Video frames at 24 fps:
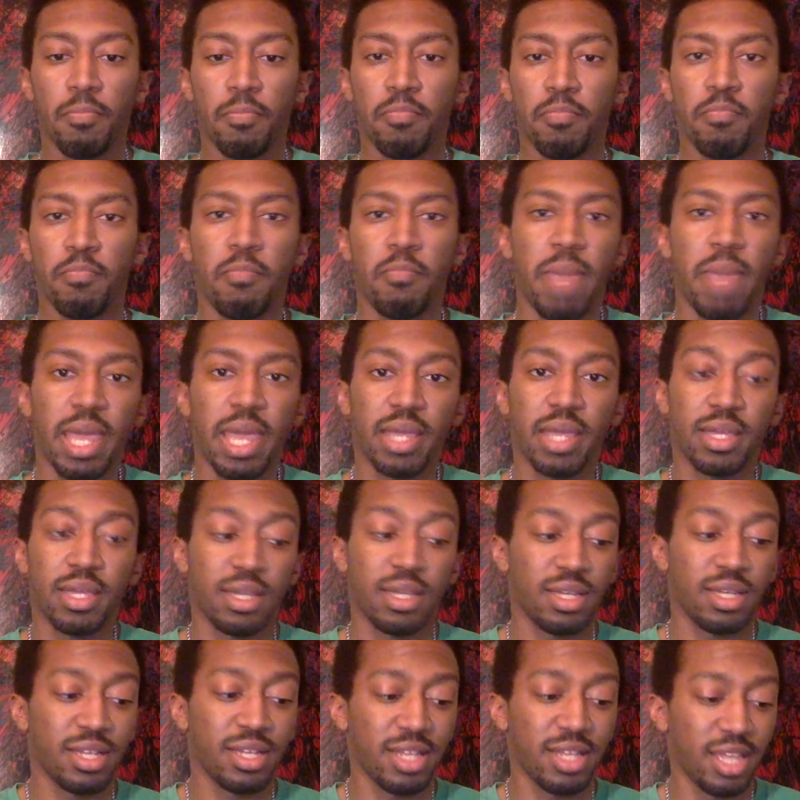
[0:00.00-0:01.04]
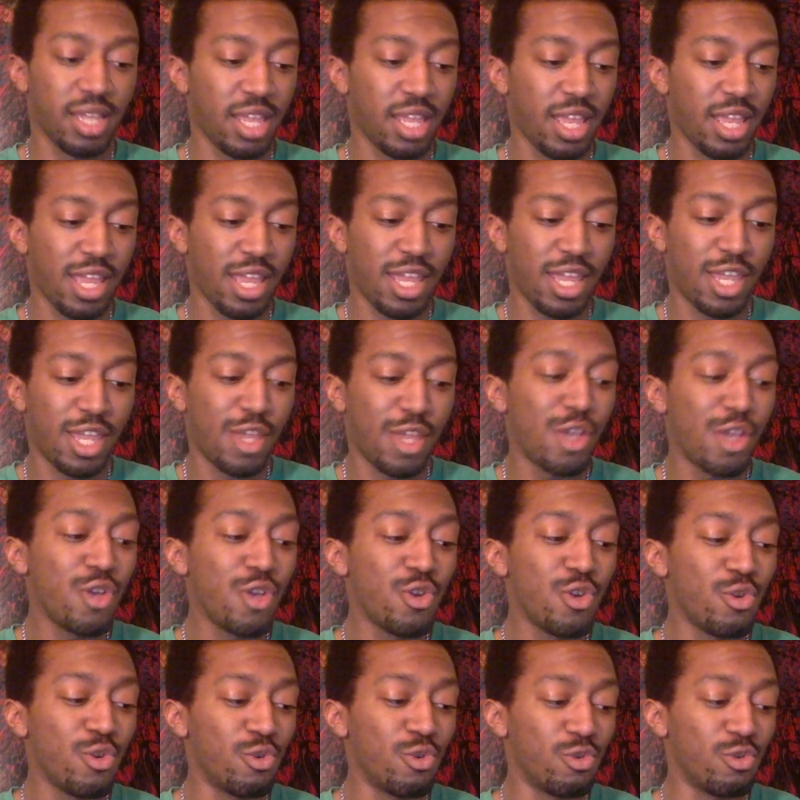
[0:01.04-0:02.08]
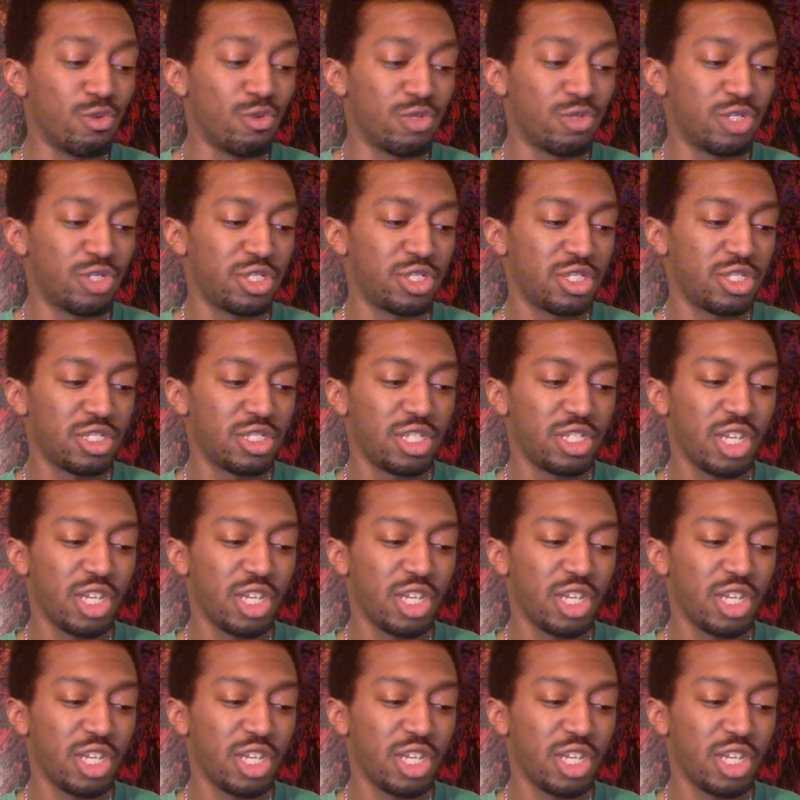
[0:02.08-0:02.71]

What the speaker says: make huge,